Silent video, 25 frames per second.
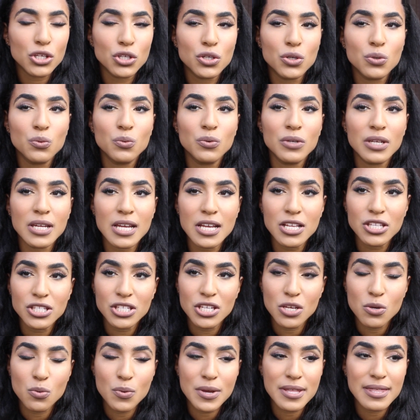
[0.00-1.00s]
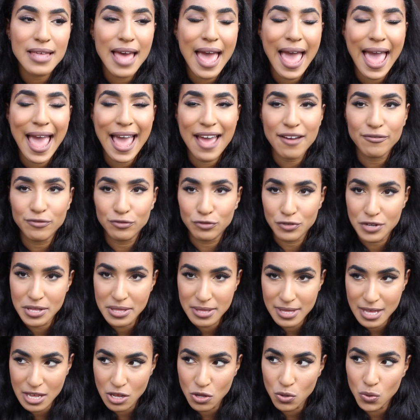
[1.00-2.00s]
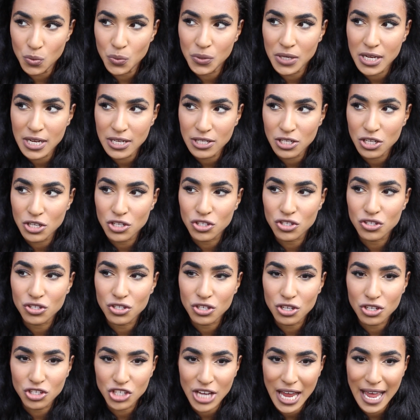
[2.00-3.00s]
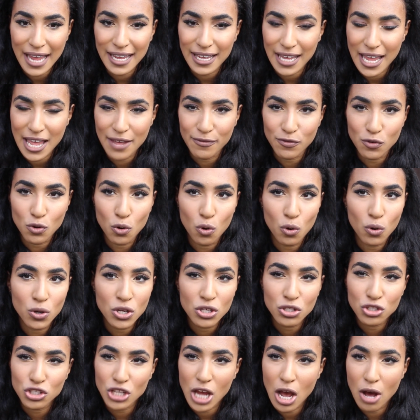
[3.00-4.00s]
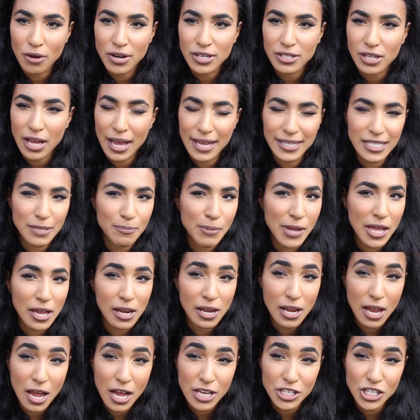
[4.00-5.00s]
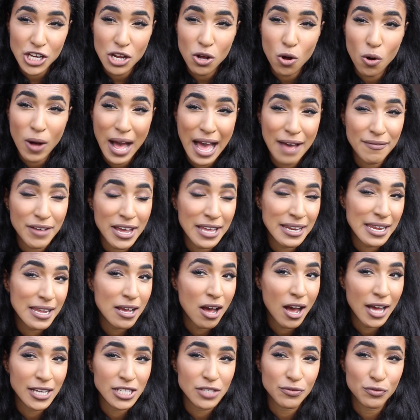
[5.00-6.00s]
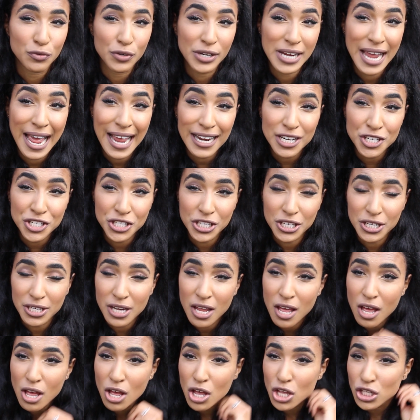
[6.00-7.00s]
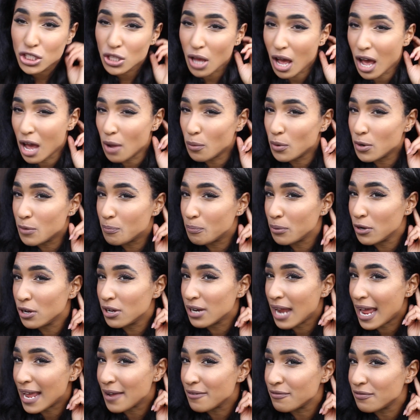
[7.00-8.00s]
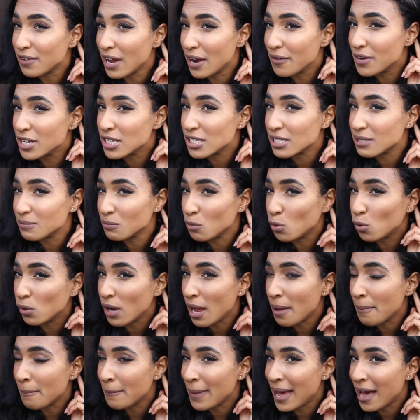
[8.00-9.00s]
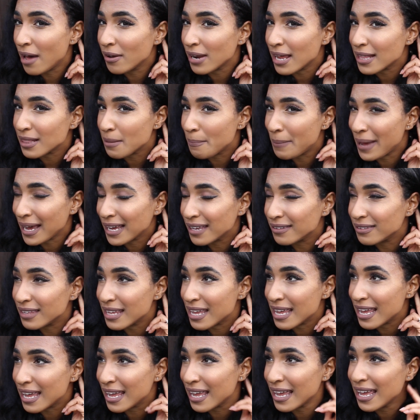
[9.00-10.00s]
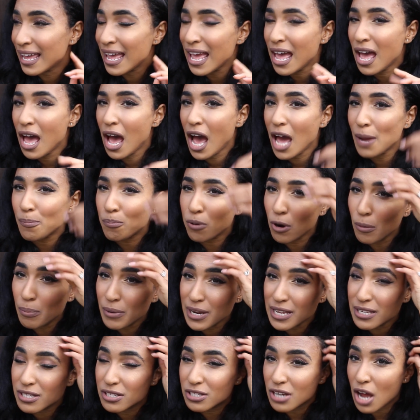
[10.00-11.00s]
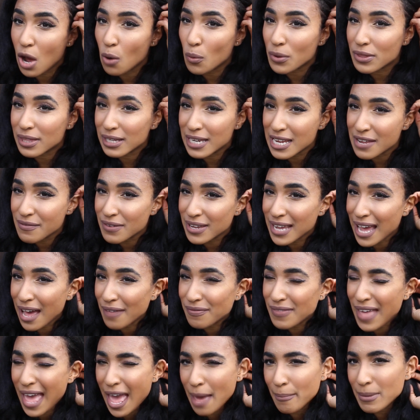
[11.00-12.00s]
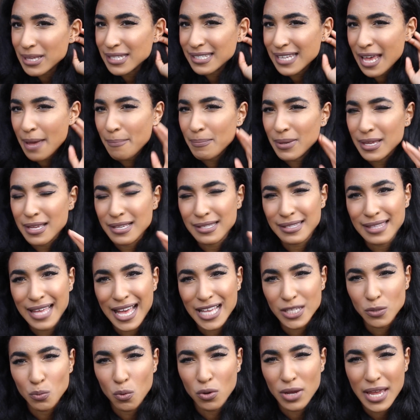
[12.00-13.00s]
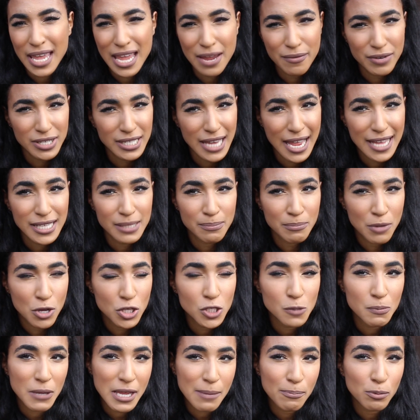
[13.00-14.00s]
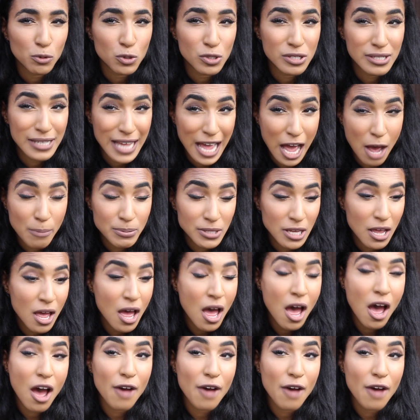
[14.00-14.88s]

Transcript: You need to, with everything, you need to check if your child is going to be allergic or have any kind of reaction. So I would put a very small amount at the back of the ear. I'd probably start with leaving out the MSM, because that's what irritates most people's scalps.